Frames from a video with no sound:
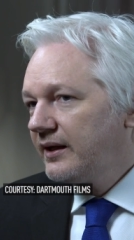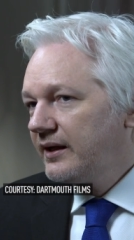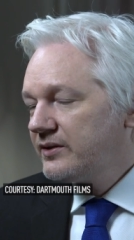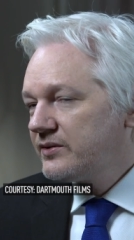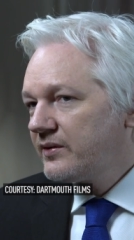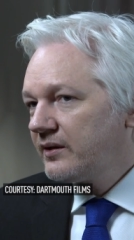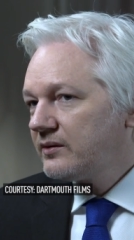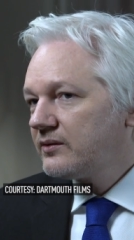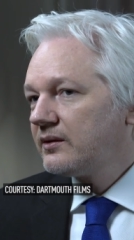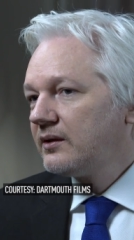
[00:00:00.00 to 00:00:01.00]
is
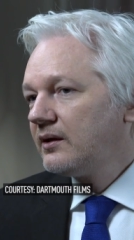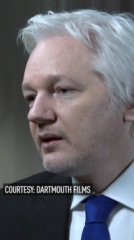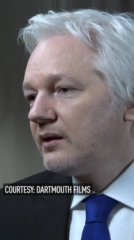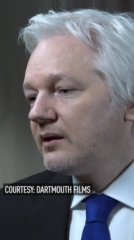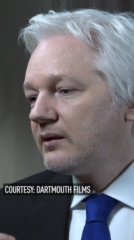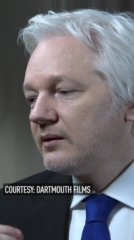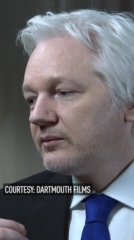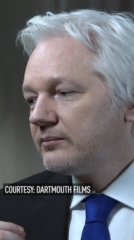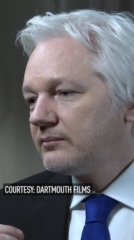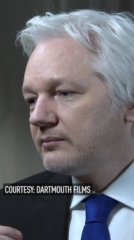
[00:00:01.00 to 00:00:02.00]
that
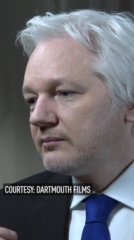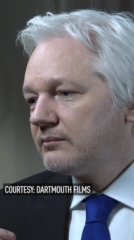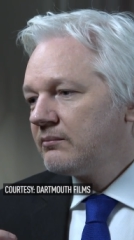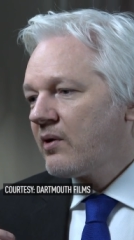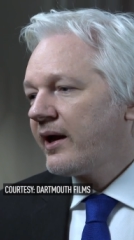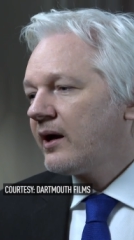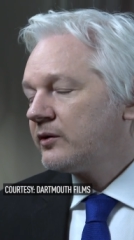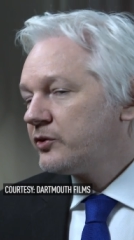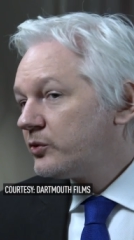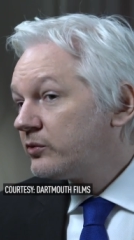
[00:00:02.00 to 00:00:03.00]
my
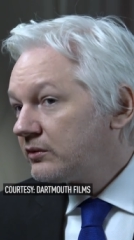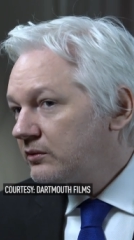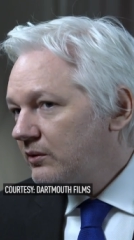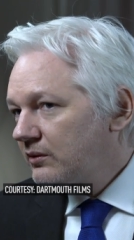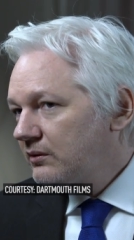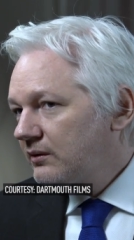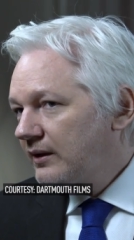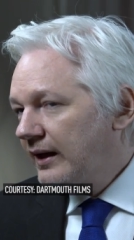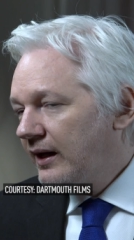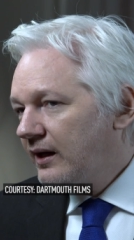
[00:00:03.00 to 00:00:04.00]
young children,
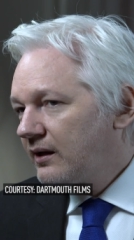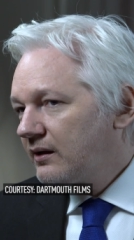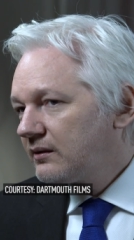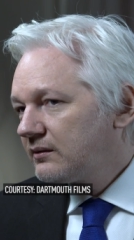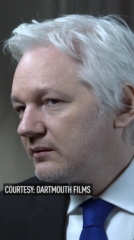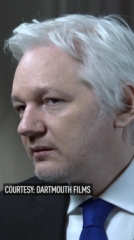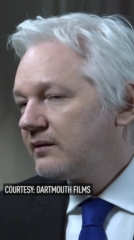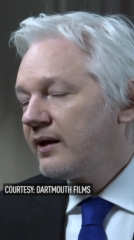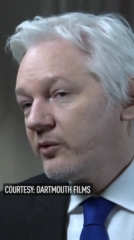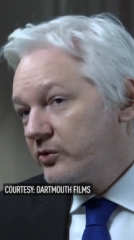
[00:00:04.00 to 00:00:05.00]

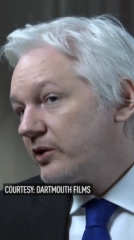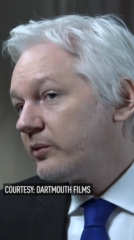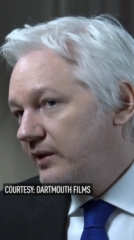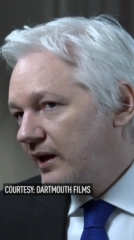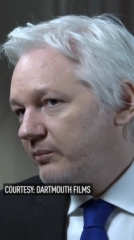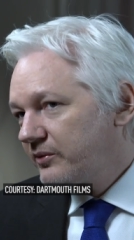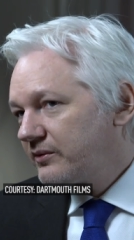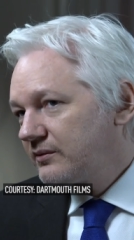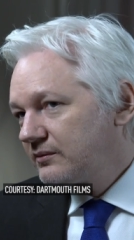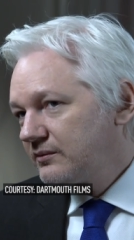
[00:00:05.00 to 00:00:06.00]
they also adapt.
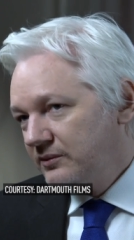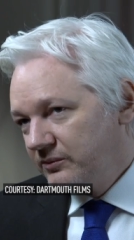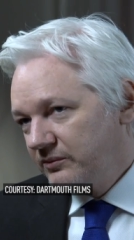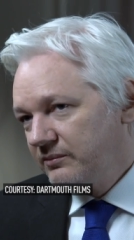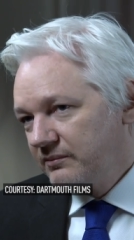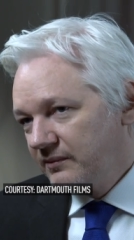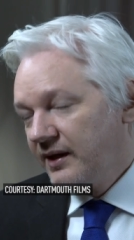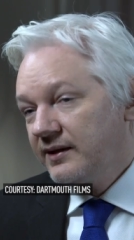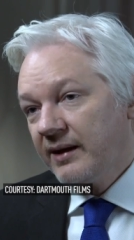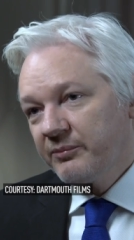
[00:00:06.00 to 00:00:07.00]
They
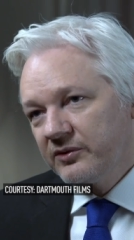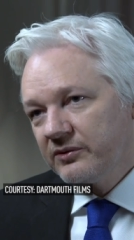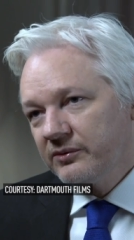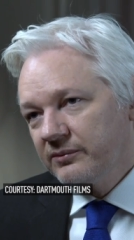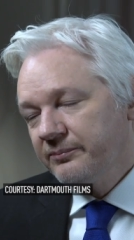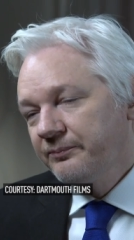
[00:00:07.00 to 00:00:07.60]
adapt to